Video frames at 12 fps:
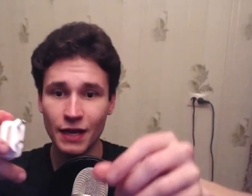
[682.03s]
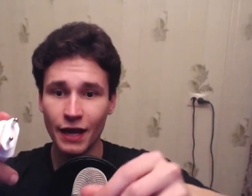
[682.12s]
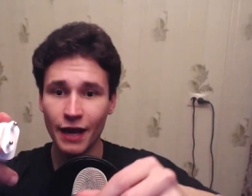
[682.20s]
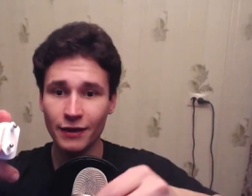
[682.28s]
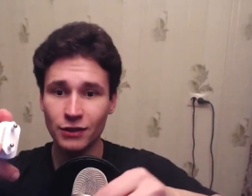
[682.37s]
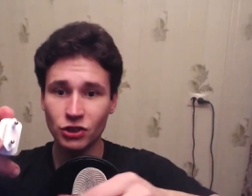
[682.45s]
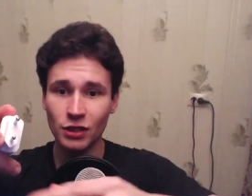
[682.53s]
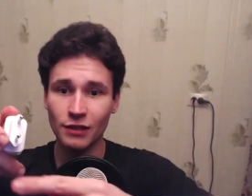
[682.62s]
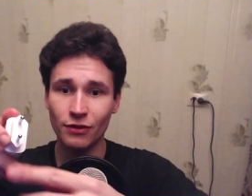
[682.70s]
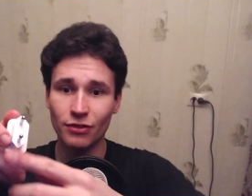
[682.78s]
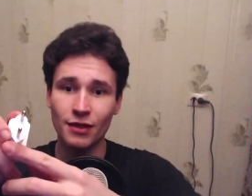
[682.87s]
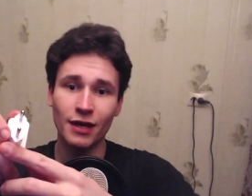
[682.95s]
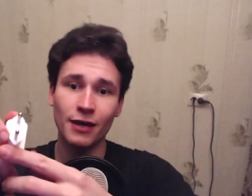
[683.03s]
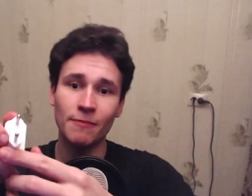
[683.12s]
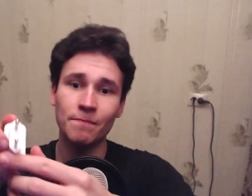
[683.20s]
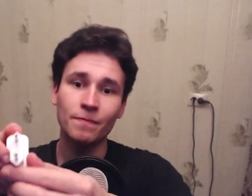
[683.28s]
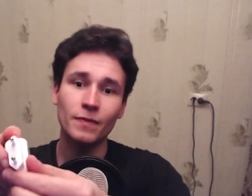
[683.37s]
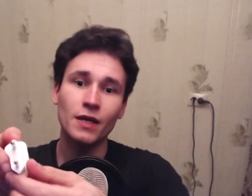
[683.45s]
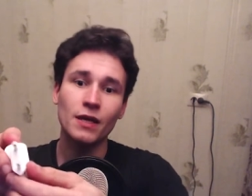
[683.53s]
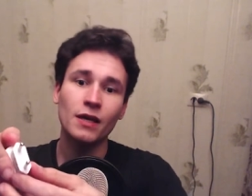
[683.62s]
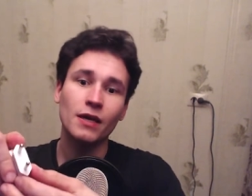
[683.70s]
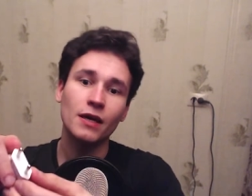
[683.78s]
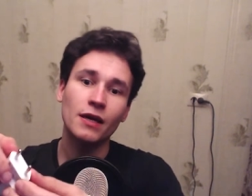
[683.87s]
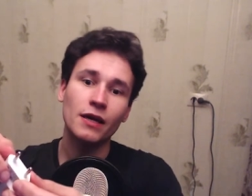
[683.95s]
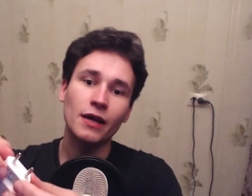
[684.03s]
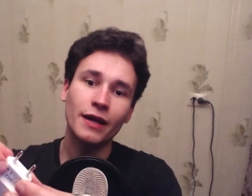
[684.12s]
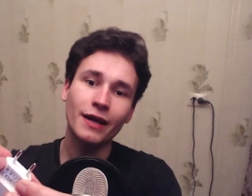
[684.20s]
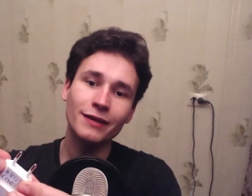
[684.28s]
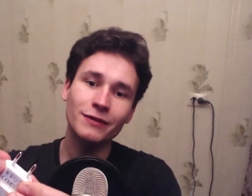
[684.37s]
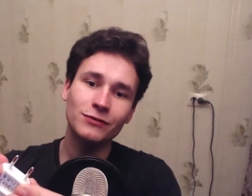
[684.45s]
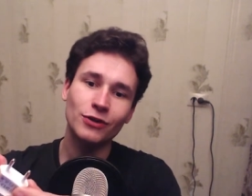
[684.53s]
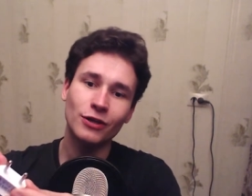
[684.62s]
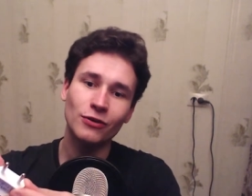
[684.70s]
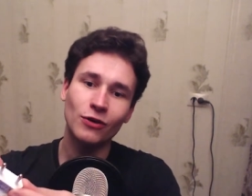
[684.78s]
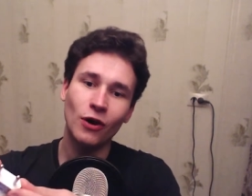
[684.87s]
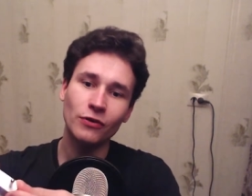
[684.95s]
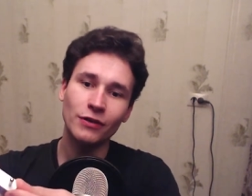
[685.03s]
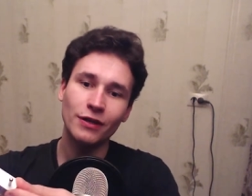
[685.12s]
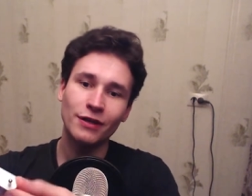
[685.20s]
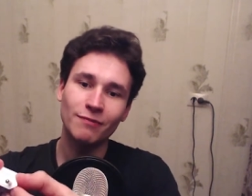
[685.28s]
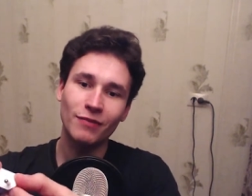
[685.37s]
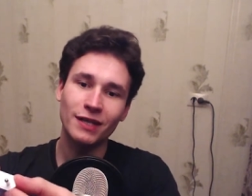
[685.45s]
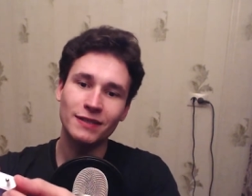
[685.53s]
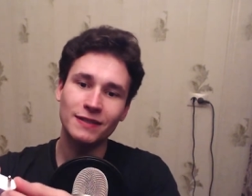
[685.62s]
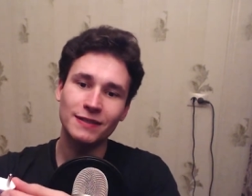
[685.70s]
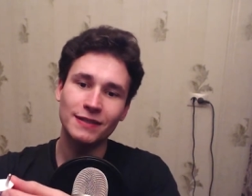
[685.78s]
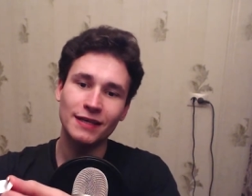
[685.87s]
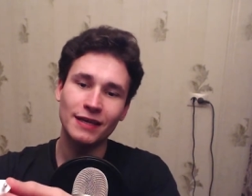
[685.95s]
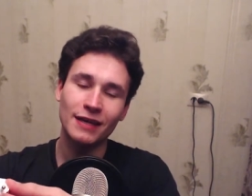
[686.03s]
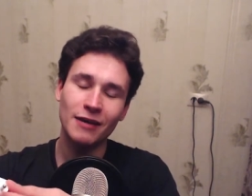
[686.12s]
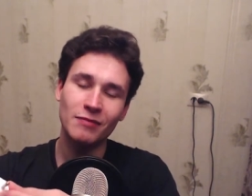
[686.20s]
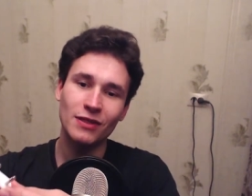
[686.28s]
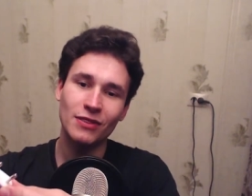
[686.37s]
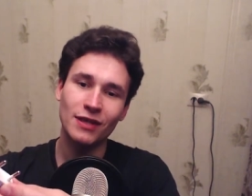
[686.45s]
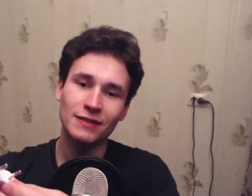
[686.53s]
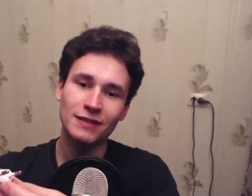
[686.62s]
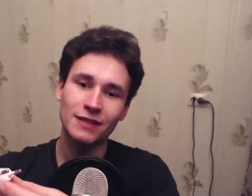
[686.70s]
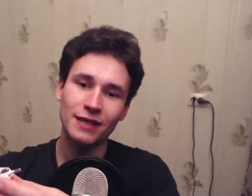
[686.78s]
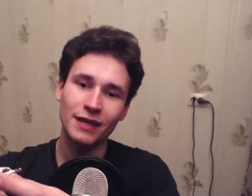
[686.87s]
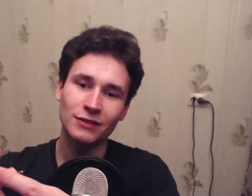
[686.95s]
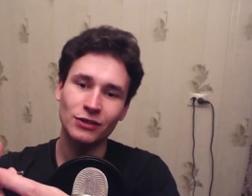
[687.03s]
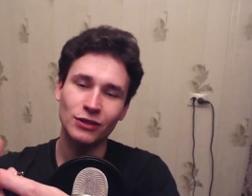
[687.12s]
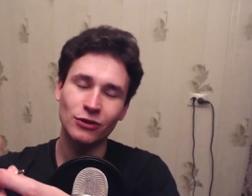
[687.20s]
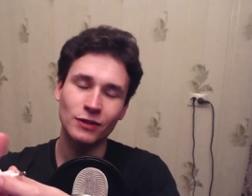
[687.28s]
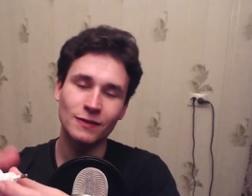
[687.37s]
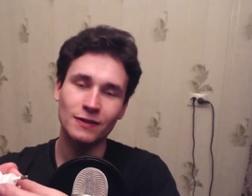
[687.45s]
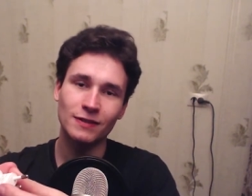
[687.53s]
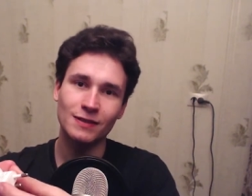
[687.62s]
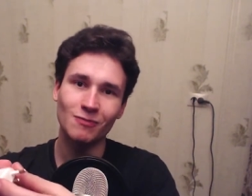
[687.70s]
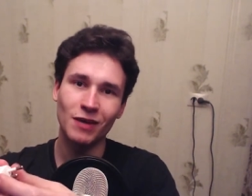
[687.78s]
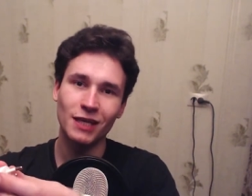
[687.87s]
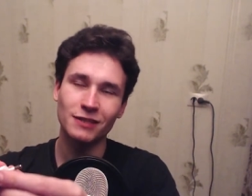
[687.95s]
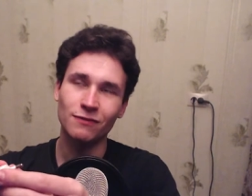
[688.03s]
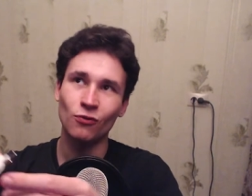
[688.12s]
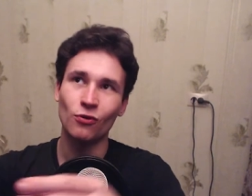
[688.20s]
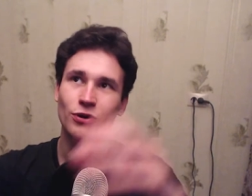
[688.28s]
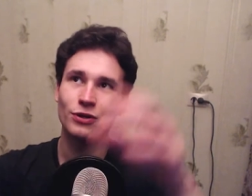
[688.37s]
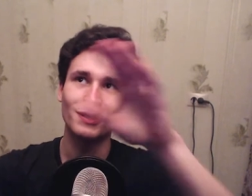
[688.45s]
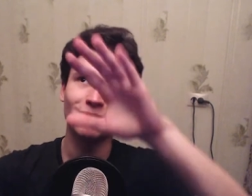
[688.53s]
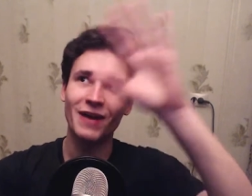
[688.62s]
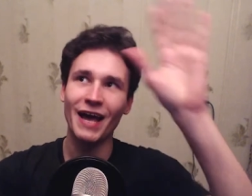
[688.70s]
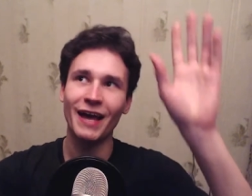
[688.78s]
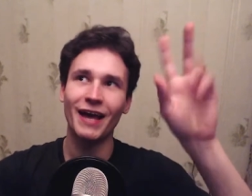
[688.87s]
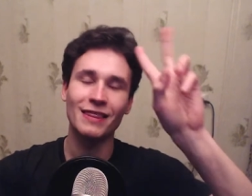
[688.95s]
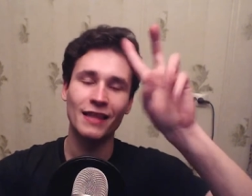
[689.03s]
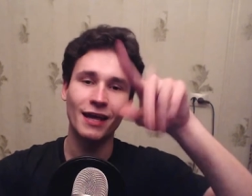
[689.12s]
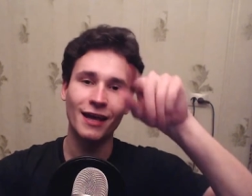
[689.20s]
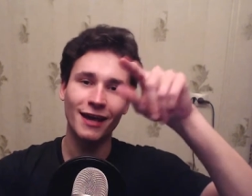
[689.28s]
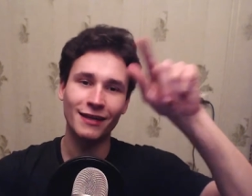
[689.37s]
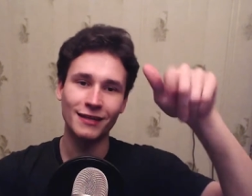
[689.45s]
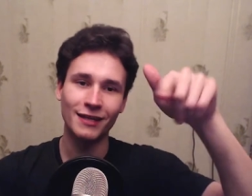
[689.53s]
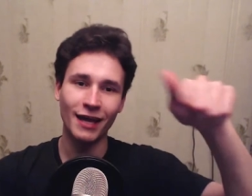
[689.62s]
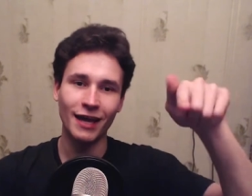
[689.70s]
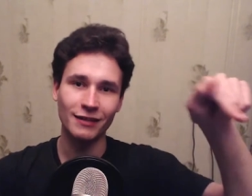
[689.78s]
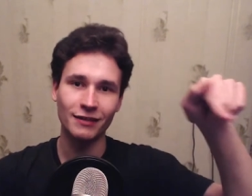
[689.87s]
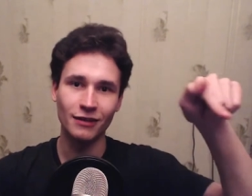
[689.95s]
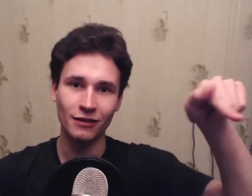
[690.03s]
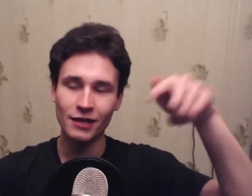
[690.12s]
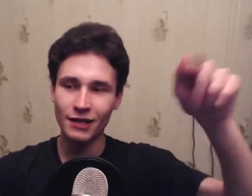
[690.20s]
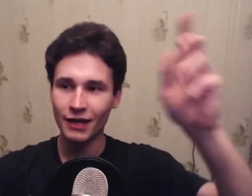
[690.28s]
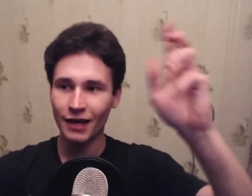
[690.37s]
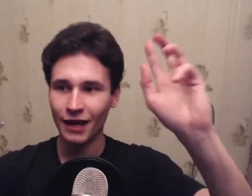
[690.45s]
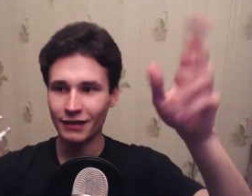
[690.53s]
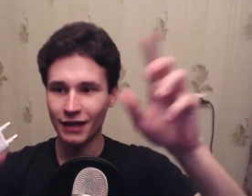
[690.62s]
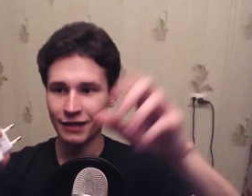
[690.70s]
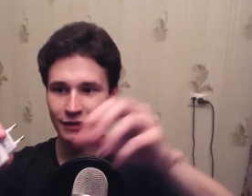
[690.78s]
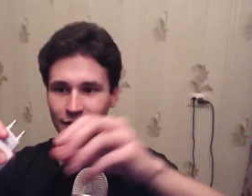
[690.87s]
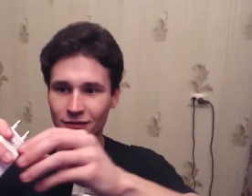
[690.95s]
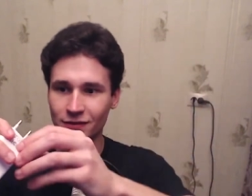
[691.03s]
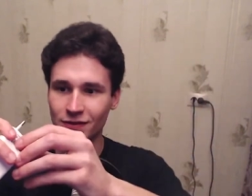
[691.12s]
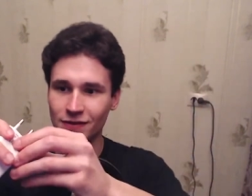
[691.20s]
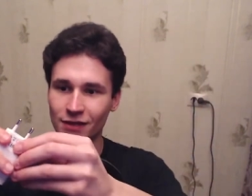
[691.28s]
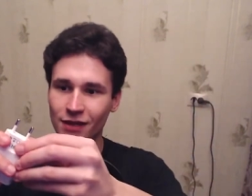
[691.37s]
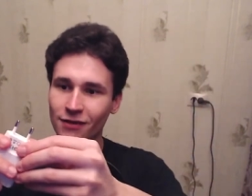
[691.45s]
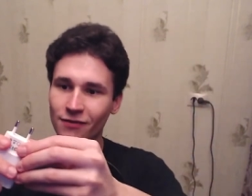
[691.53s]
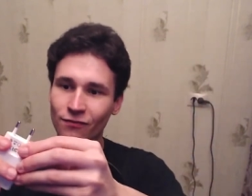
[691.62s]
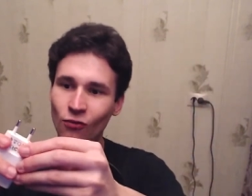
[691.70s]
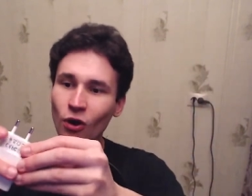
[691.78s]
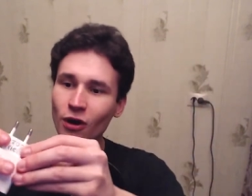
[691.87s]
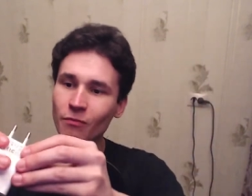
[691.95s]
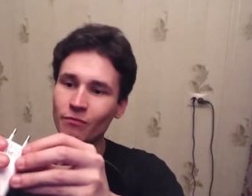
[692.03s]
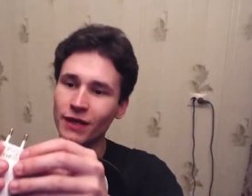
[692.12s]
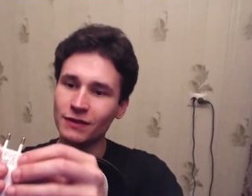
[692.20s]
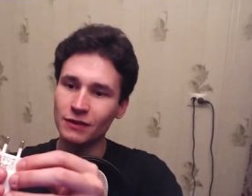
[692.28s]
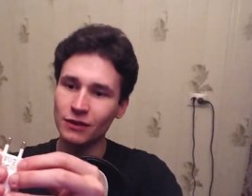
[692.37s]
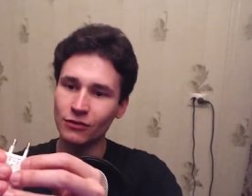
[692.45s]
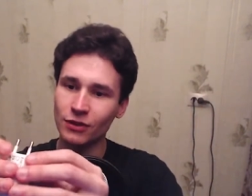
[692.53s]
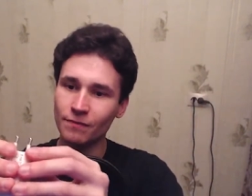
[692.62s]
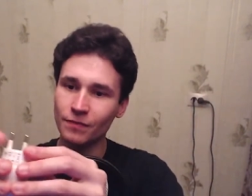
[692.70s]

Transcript: actually the heterogon, but uh, I mean that heterogon it is made for an an angle an angled uh, form. But look,